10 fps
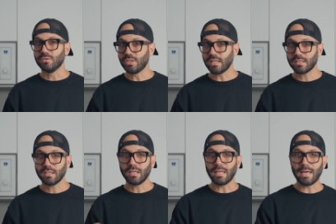
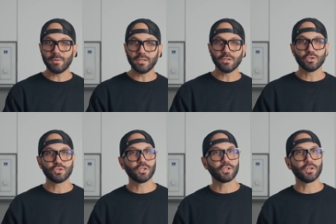Gin, lemon,
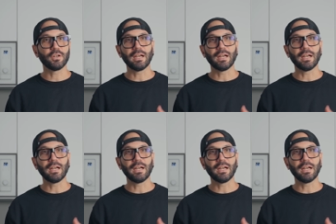sugar,